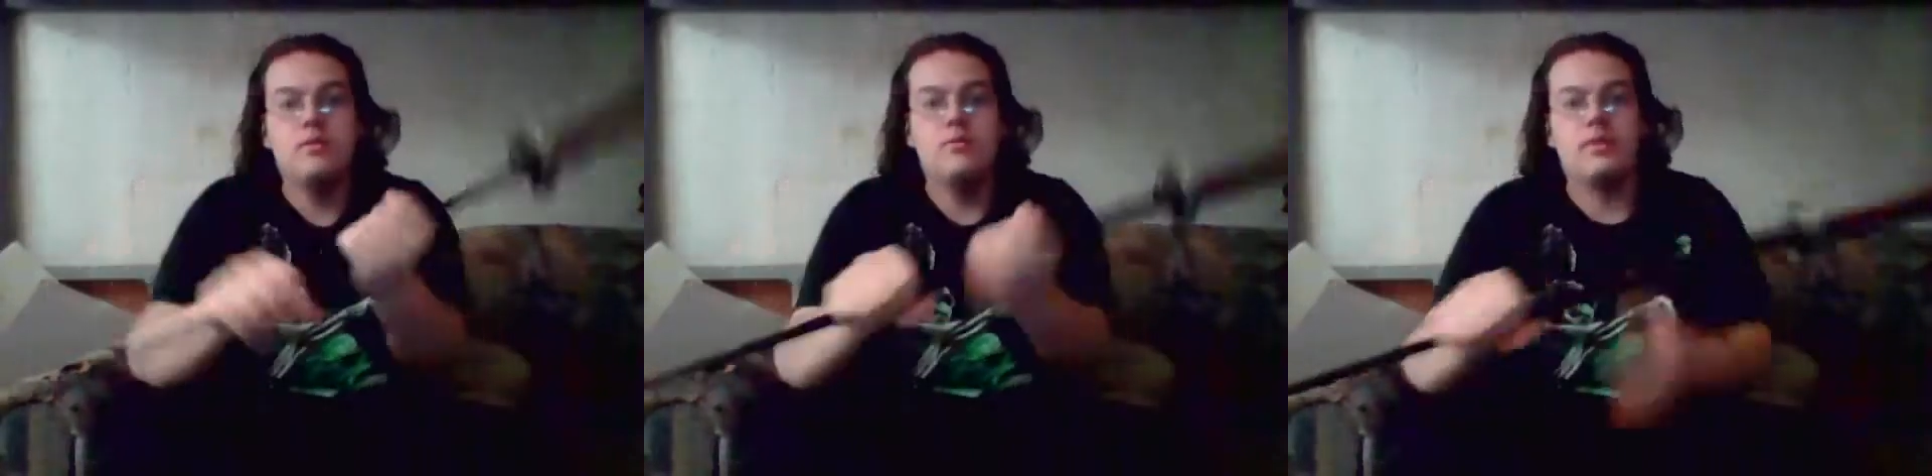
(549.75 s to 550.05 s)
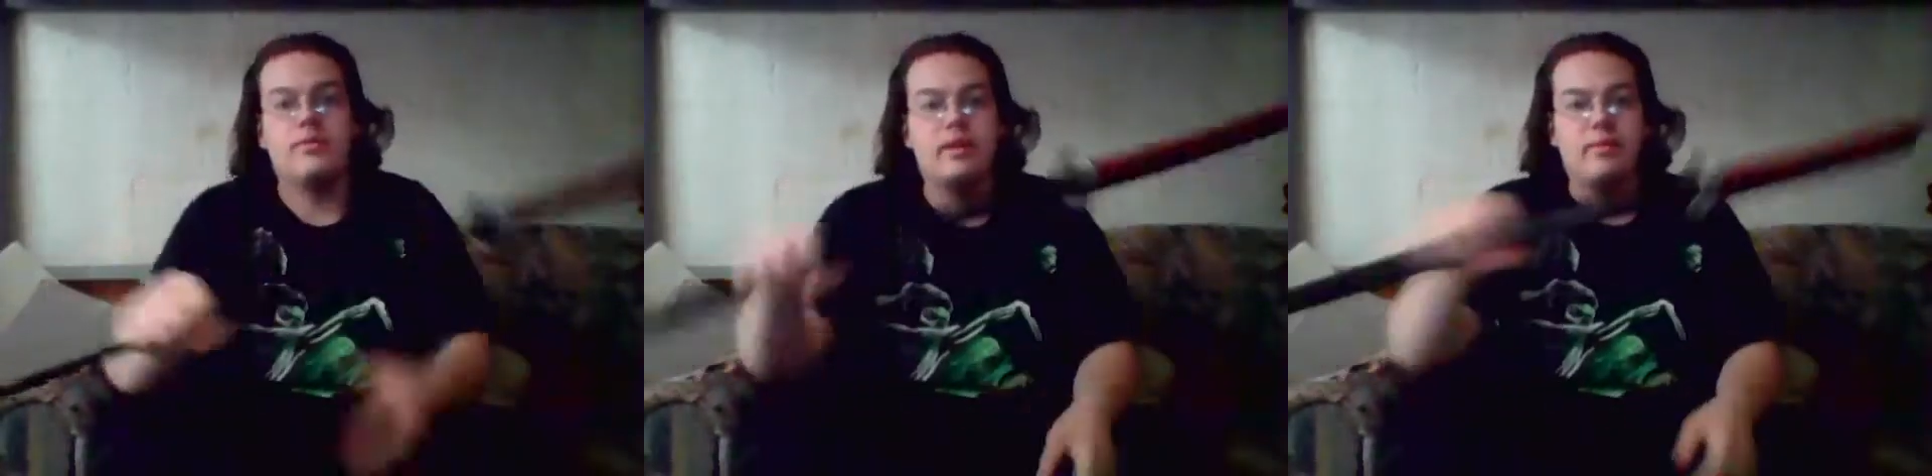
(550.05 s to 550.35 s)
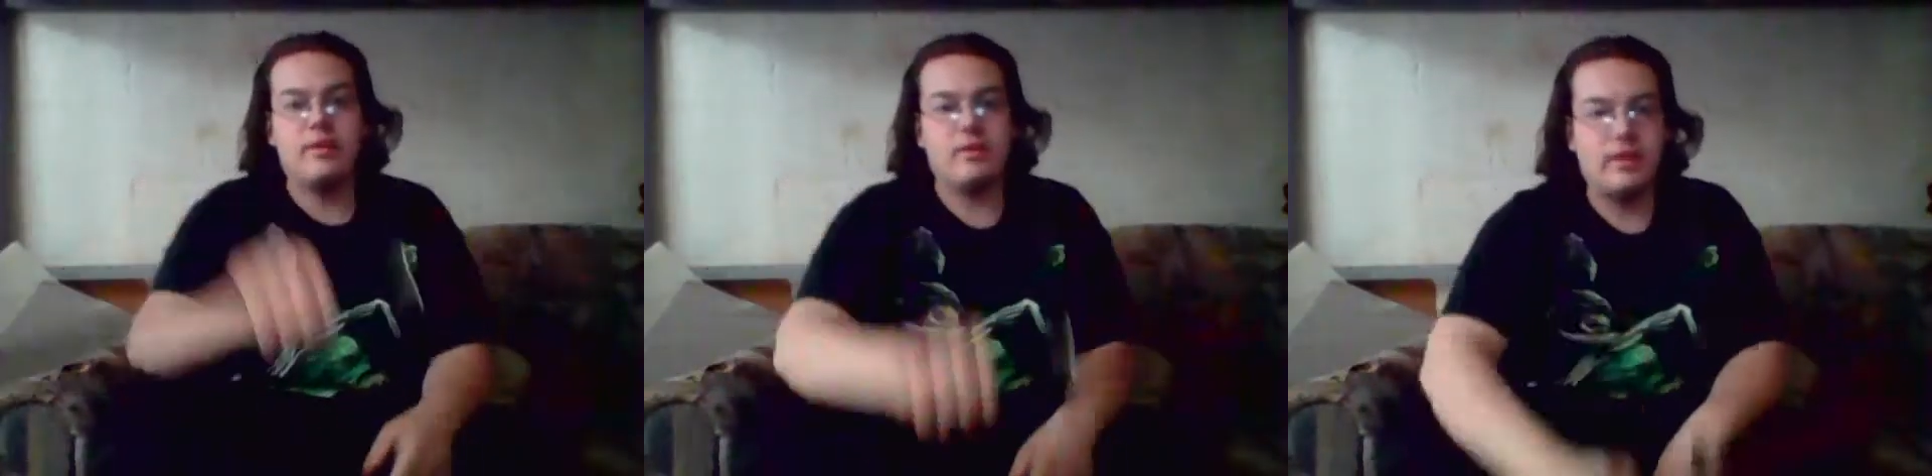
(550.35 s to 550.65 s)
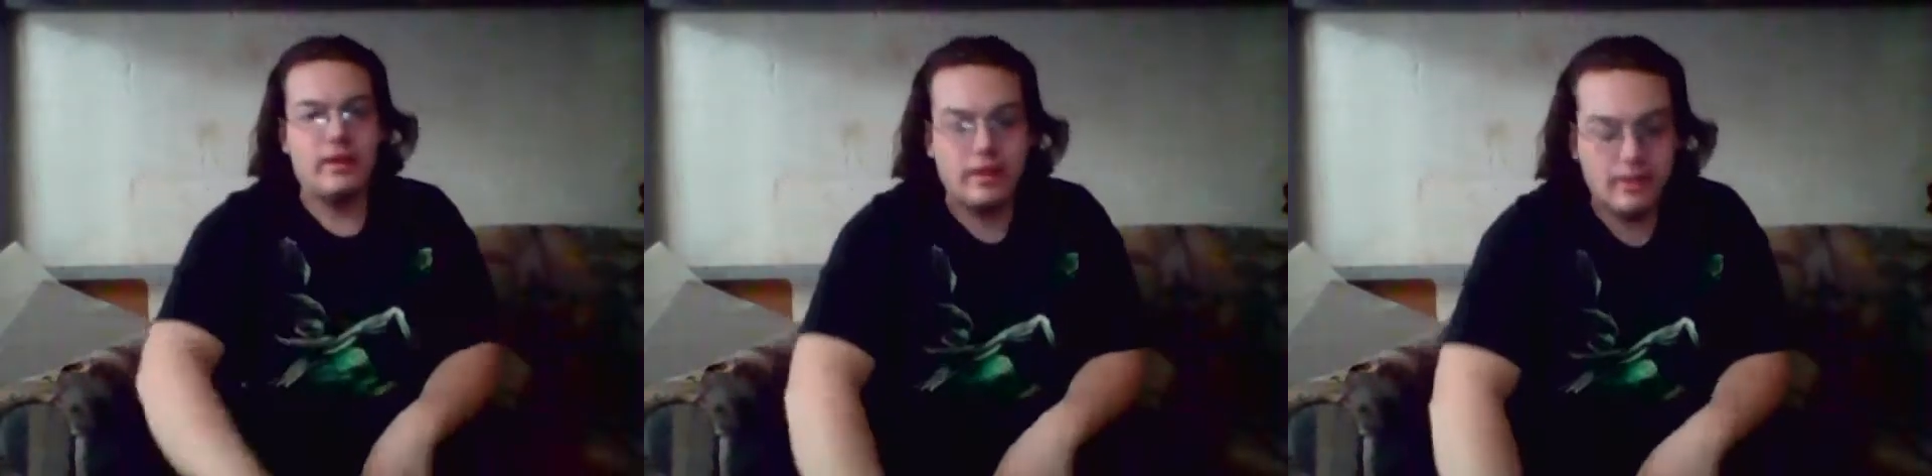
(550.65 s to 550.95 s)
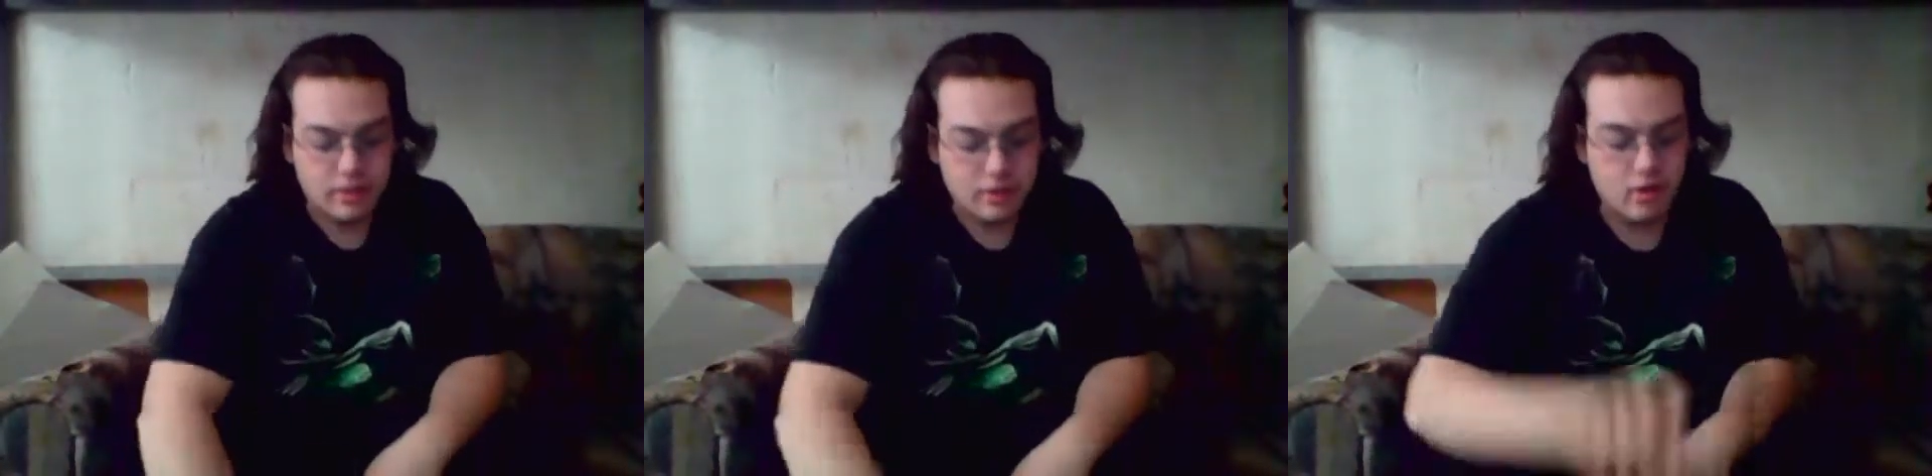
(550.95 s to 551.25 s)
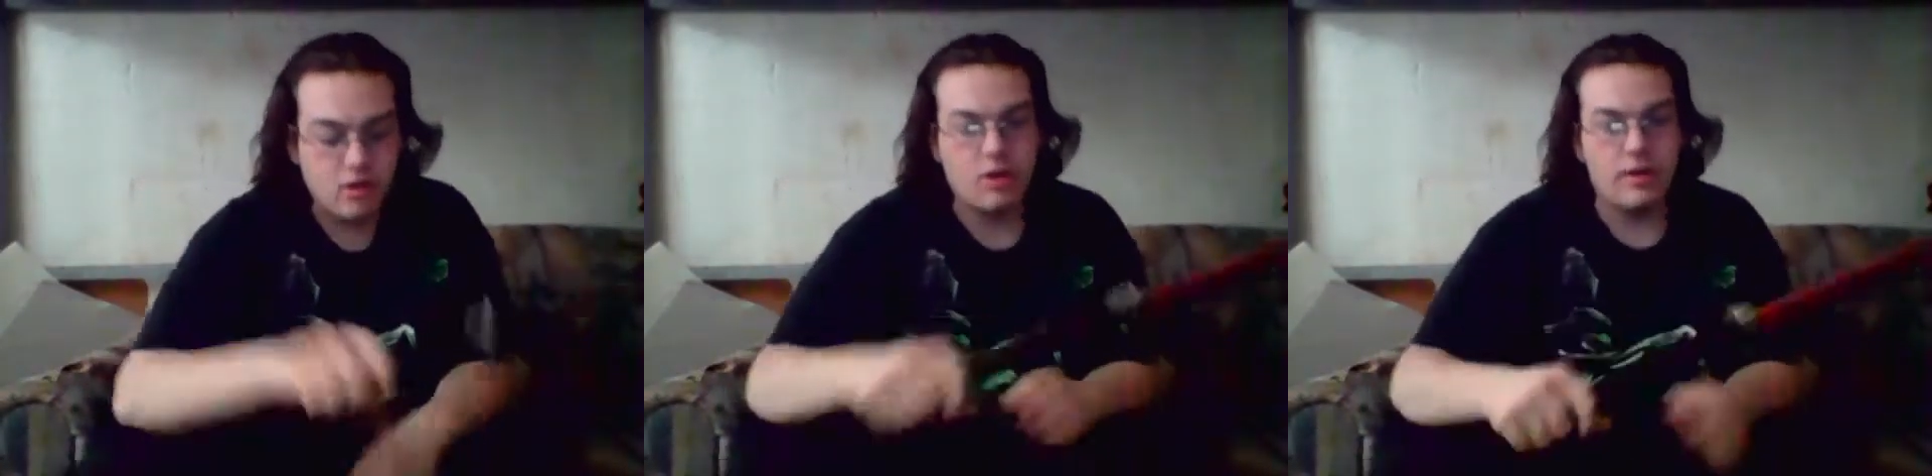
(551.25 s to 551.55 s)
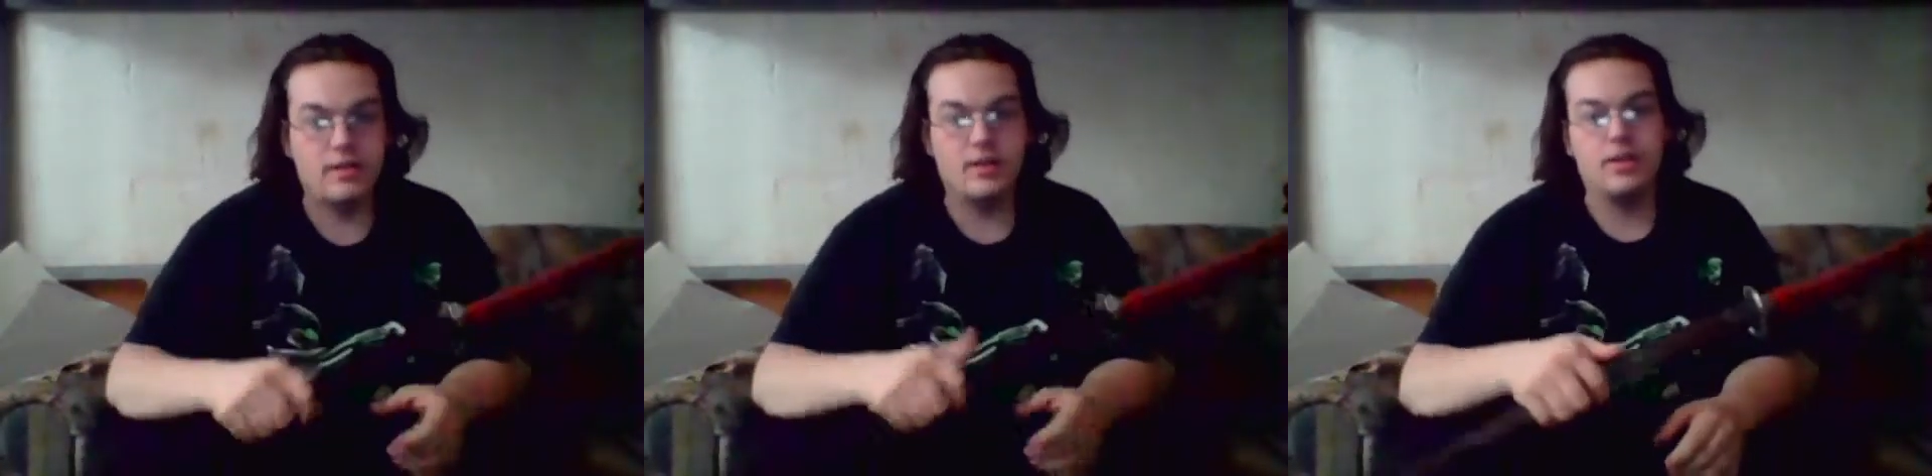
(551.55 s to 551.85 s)
Whenever I get better at it, I'll let you know. Oh,
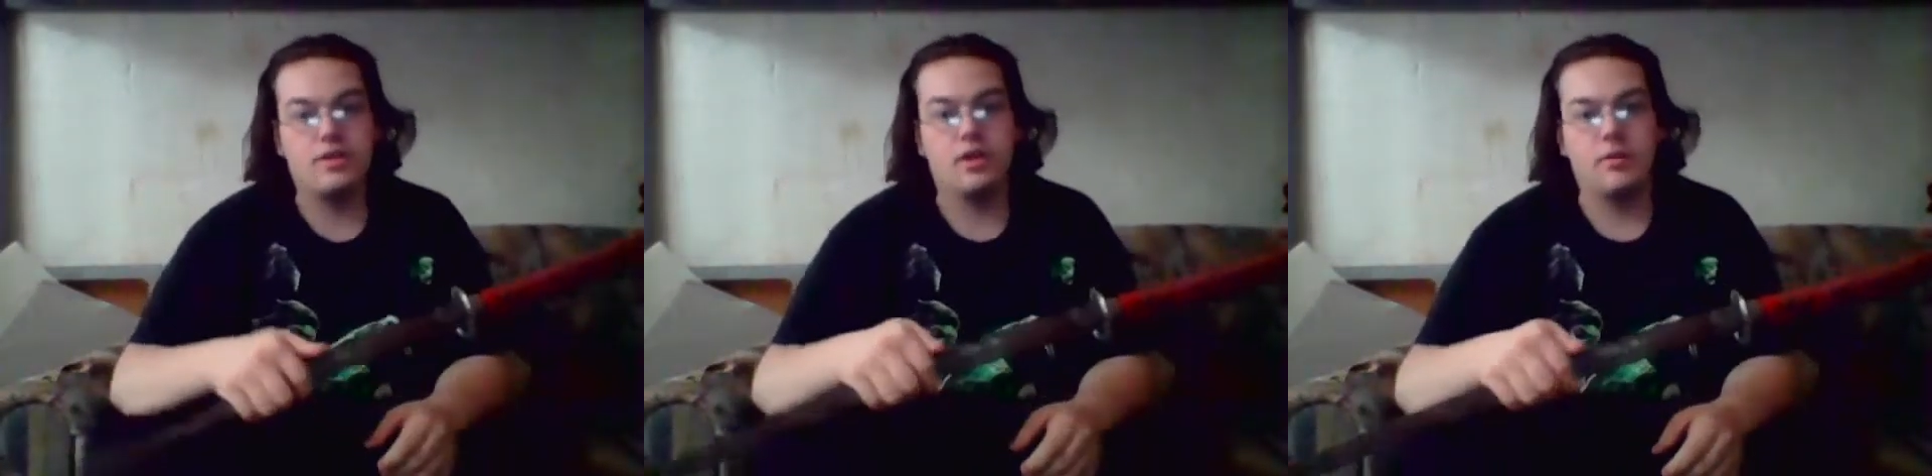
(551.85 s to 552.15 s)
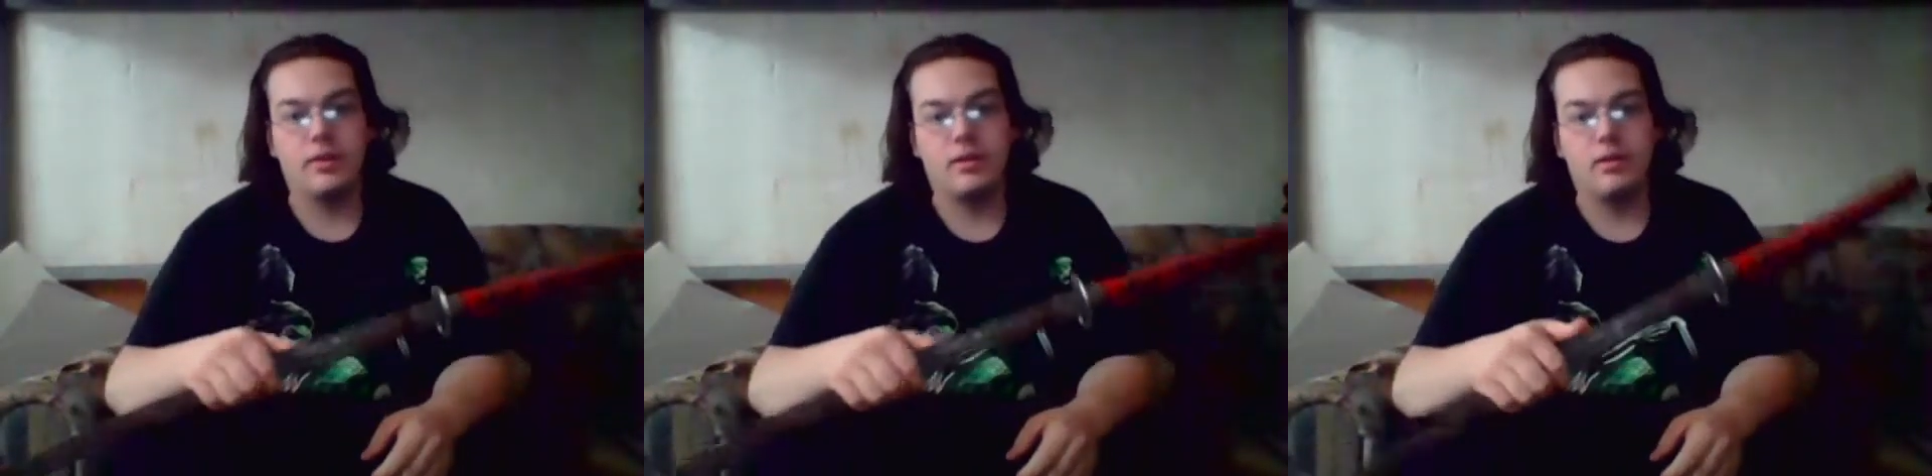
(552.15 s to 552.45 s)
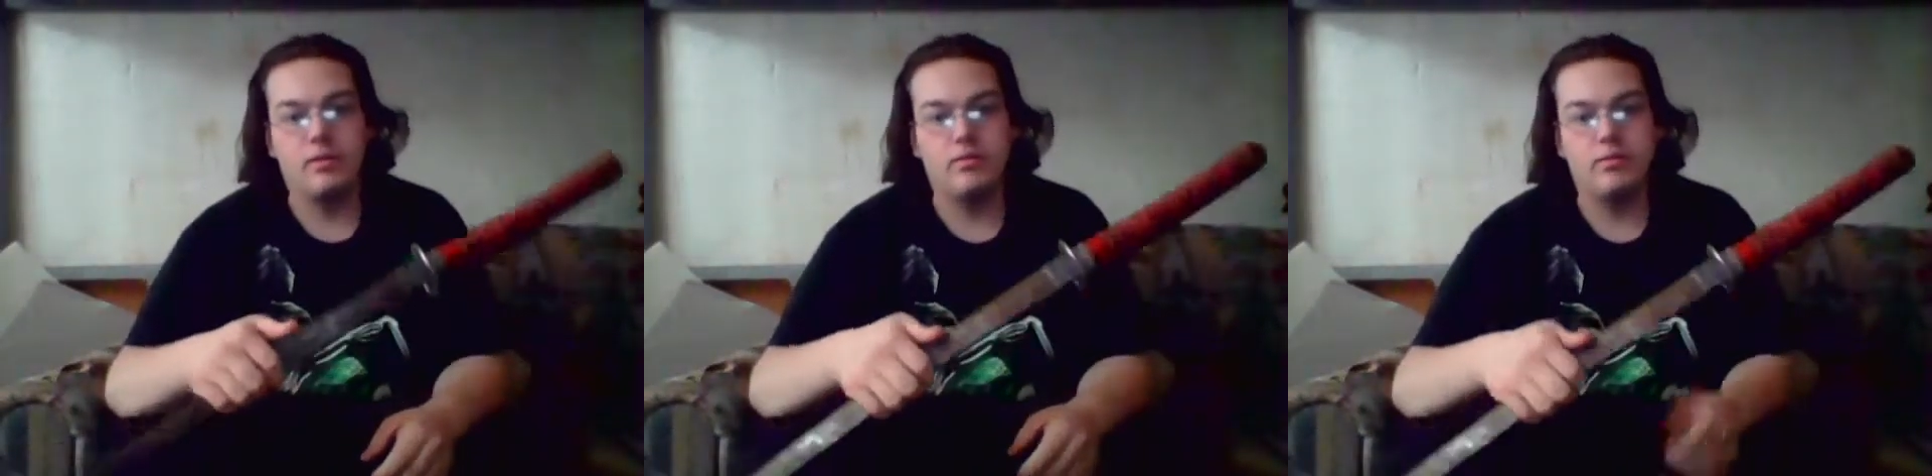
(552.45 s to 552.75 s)
and it's not sharp at all.